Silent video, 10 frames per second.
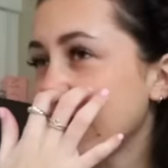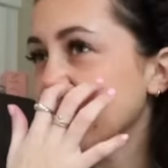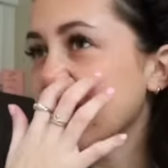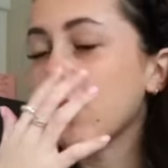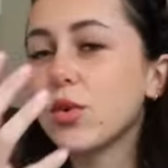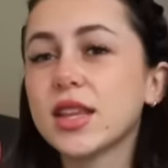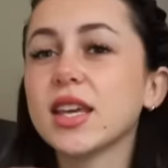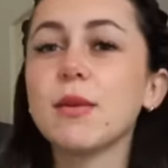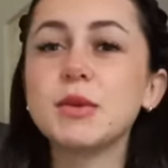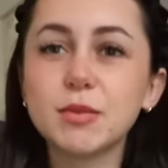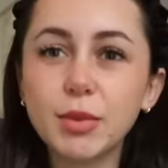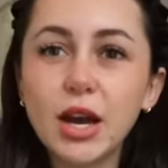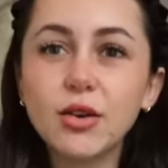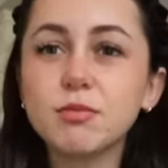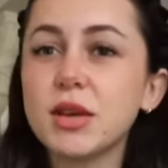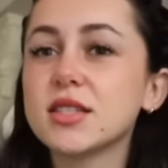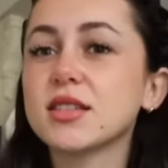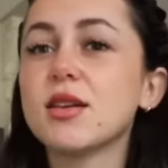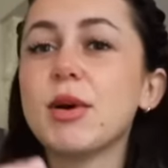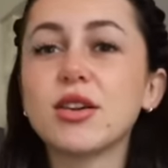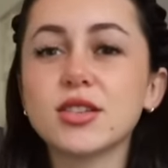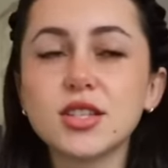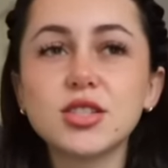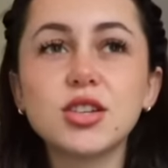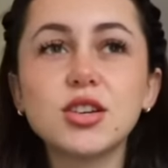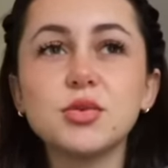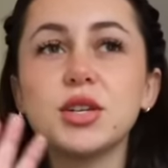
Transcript: found out what the game is about. Basically about her sisters.